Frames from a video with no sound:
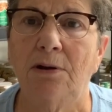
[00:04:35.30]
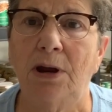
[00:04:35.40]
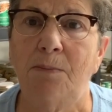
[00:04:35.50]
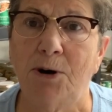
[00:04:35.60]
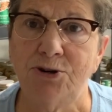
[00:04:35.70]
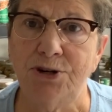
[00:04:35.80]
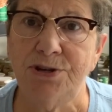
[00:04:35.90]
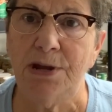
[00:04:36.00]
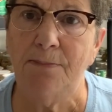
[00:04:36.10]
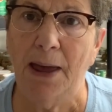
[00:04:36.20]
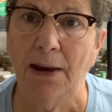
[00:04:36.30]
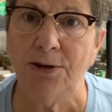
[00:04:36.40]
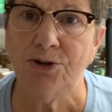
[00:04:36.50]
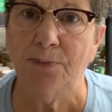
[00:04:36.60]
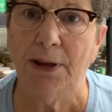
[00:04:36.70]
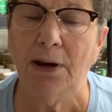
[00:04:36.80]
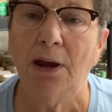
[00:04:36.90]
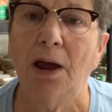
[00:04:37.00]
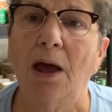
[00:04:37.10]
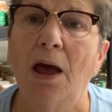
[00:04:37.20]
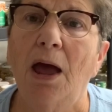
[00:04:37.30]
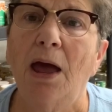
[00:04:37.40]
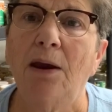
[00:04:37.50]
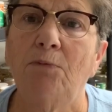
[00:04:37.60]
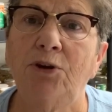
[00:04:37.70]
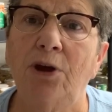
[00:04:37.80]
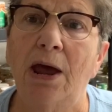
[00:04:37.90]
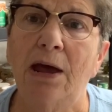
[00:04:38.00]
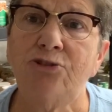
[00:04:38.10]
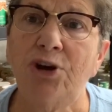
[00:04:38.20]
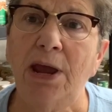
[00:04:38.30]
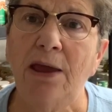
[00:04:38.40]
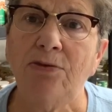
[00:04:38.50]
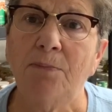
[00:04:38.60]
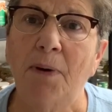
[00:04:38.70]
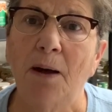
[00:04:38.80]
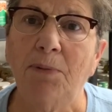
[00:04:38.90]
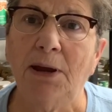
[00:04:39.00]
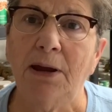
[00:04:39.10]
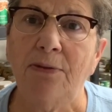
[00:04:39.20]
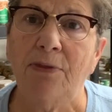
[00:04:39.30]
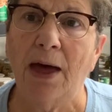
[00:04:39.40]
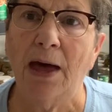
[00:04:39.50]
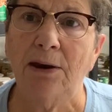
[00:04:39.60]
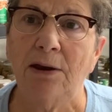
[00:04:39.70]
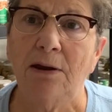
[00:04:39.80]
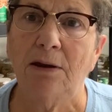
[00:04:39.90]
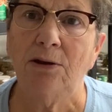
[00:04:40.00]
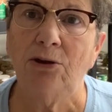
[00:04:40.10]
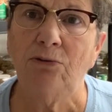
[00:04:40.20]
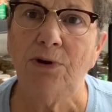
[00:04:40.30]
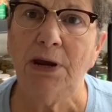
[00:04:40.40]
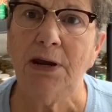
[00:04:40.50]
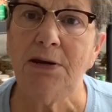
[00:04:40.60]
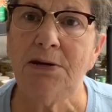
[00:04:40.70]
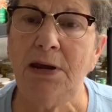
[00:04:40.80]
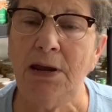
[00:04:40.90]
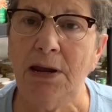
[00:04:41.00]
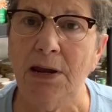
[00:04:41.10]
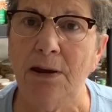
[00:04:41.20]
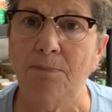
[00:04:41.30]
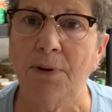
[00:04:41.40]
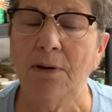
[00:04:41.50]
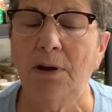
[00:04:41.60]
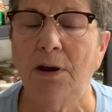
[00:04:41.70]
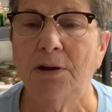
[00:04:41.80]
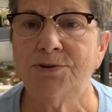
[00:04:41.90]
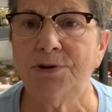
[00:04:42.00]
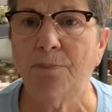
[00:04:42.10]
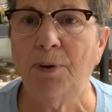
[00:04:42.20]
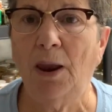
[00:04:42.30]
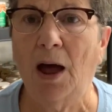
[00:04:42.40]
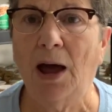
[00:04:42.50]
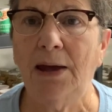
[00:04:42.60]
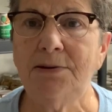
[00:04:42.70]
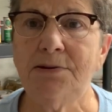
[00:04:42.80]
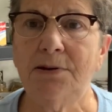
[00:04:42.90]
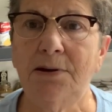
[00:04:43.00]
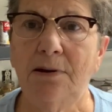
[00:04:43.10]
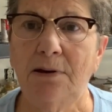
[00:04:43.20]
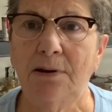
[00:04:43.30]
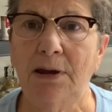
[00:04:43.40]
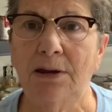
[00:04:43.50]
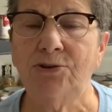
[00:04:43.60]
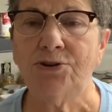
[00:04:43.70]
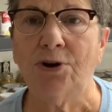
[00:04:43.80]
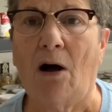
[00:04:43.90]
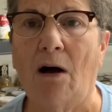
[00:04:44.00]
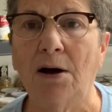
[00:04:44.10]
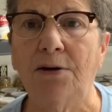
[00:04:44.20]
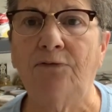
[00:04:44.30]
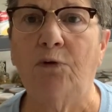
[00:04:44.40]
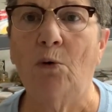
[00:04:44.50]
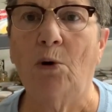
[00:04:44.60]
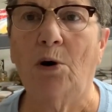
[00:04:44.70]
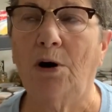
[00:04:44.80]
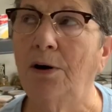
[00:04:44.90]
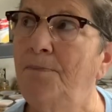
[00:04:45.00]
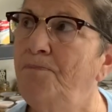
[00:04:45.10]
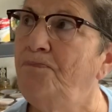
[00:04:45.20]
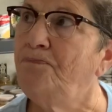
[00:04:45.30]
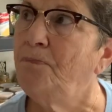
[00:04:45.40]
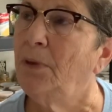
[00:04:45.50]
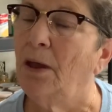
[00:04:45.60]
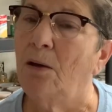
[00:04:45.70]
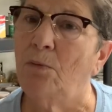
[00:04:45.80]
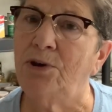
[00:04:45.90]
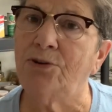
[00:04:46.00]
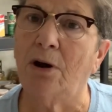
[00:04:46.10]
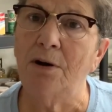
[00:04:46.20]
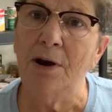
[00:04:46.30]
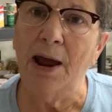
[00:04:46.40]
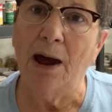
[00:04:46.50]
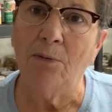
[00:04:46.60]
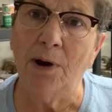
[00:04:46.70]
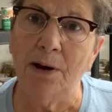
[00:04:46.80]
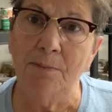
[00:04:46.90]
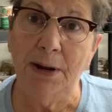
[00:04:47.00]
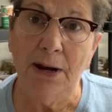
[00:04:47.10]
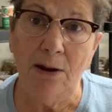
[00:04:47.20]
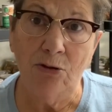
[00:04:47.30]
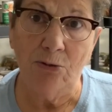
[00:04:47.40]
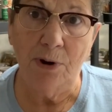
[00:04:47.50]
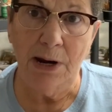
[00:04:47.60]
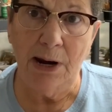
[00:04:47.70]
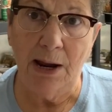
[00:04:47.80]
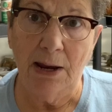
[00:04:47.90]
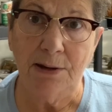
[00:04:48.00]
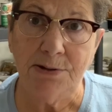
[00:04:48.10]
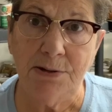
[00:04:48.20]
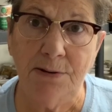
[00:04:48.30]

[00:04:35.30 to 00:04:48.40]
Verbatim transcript: emergency management and to educate the public that you need to keep supplies in stock for, we started out recommending three days